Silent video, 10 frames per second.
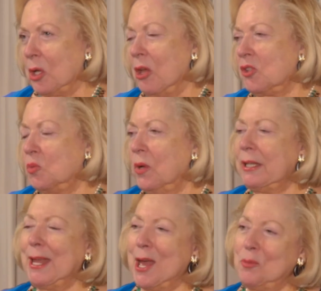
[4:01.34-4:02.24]
Because
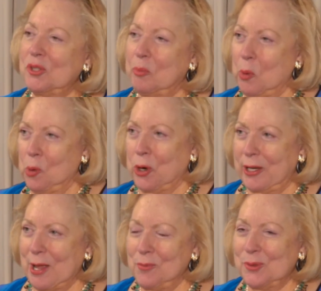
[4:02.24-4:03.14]
when I was
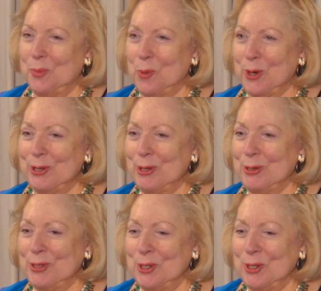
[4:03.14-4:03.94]
born